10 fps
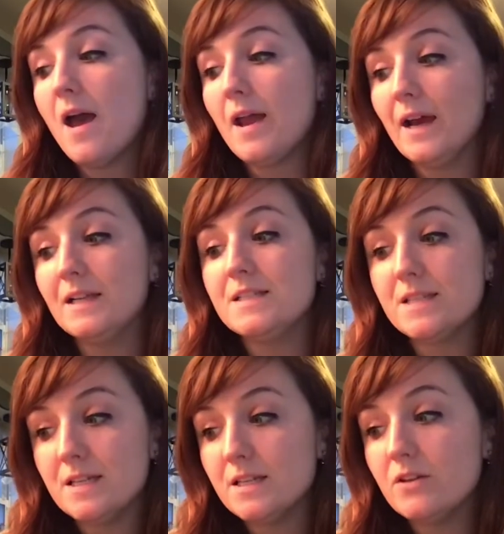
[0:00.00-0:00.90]
And I
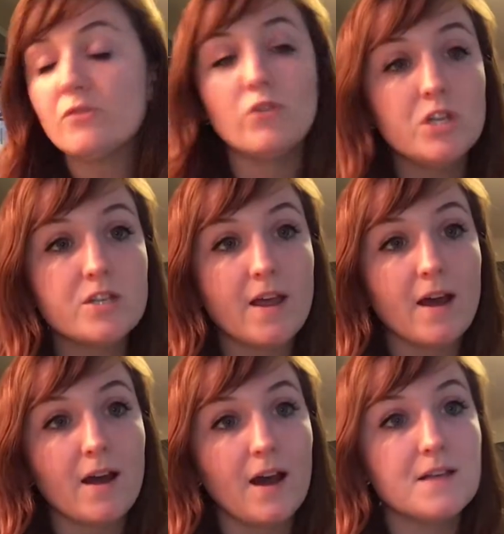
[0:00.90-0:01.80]
did reach that,
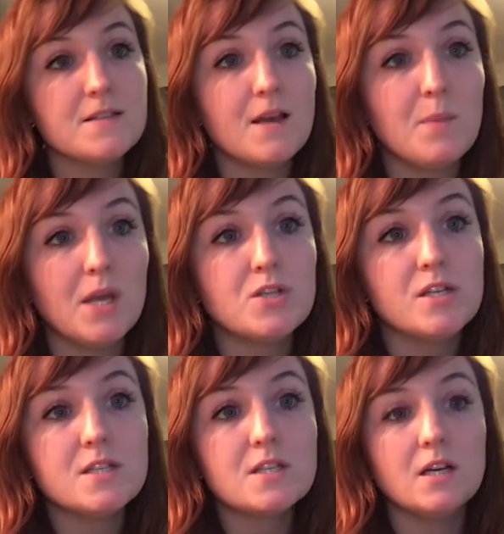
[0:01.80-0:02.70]
guys. I made
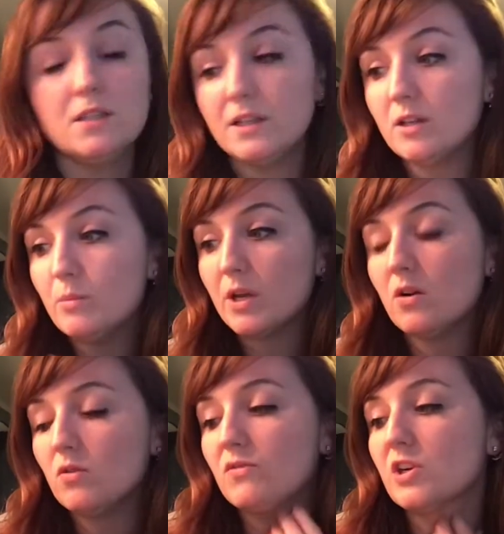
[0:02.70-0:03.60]
just a little bit
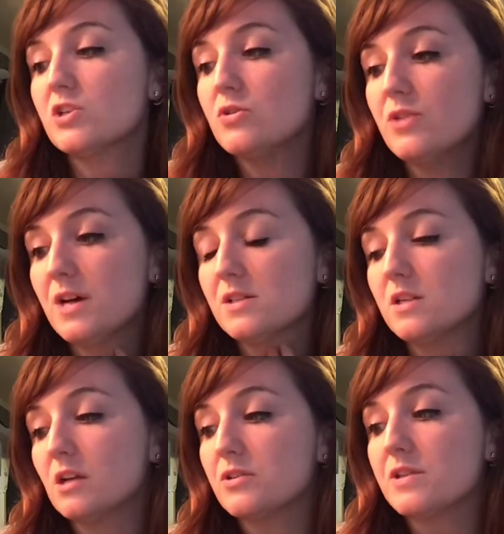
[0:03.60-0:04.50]
over
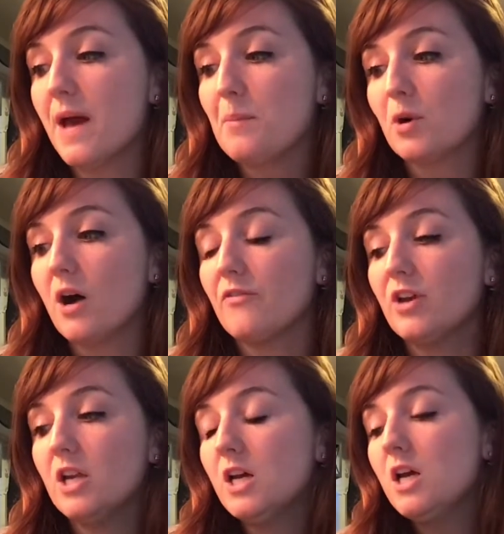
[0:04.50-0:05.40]
$2,000 net
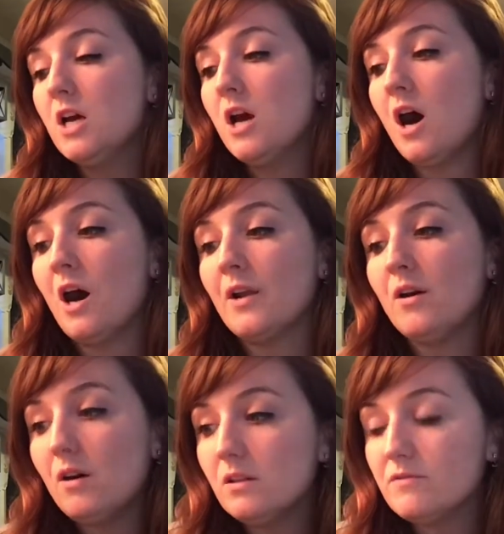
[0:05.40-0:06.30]
profit on
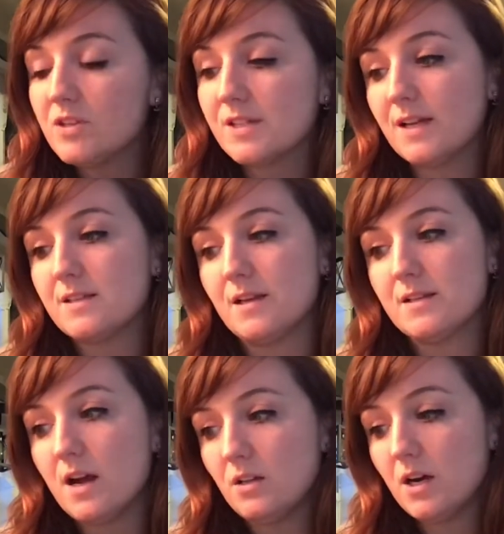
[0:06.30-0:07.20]
all of the sites I
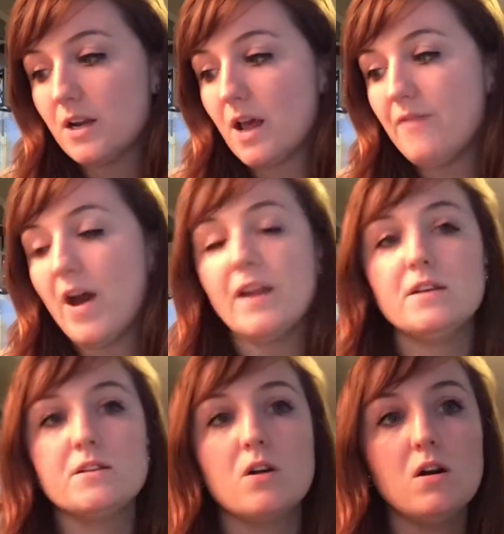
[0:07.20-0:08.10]
sell on, and that
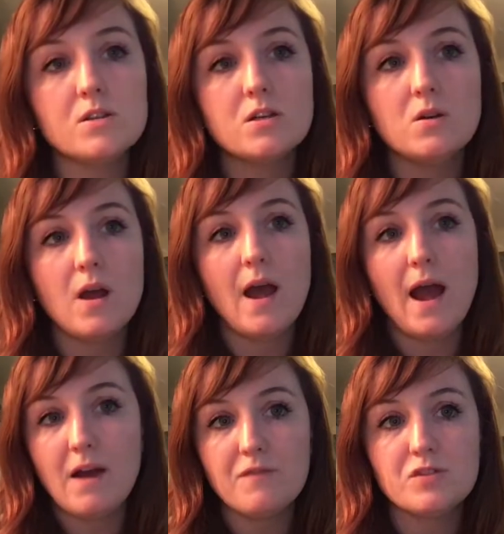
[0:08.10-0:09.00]
is also
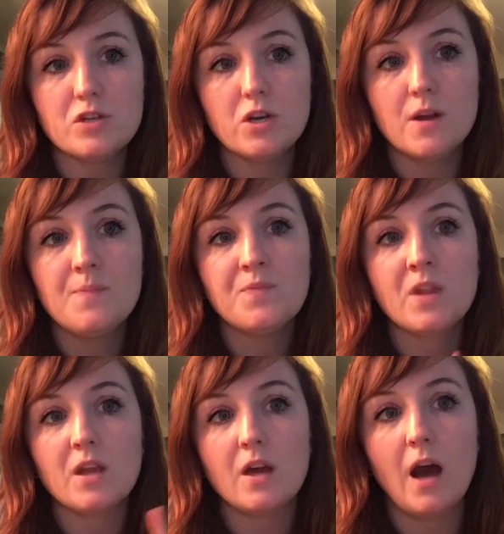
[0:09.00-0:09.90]
after
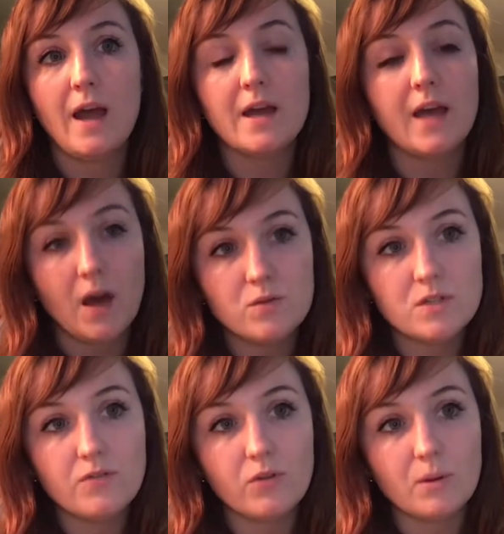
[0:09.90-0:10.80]
I
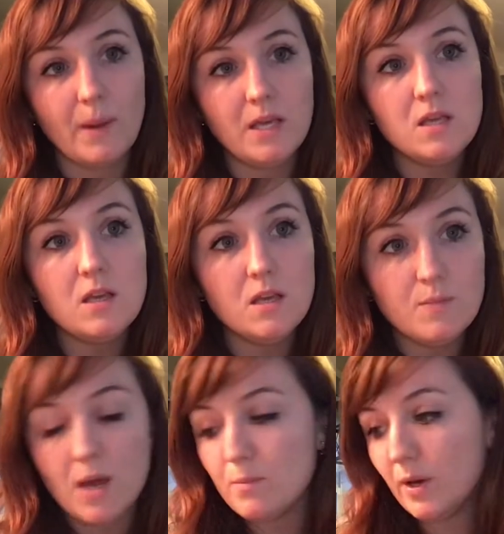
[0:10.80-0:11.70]
accounted for my
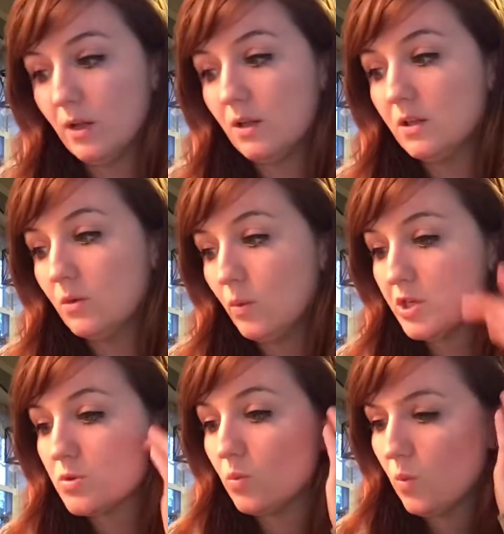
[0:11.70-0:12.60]
eBay bill,
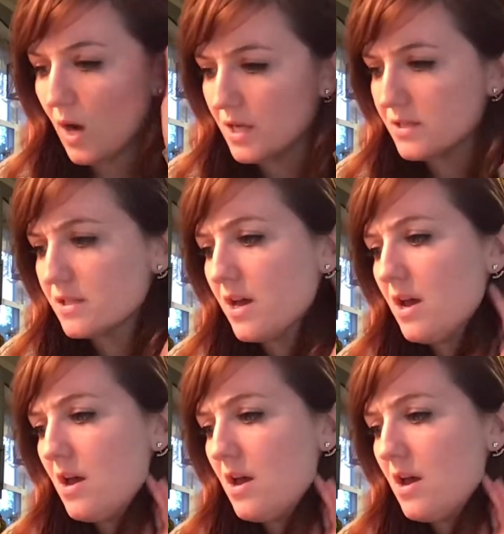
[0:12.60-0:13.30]
which was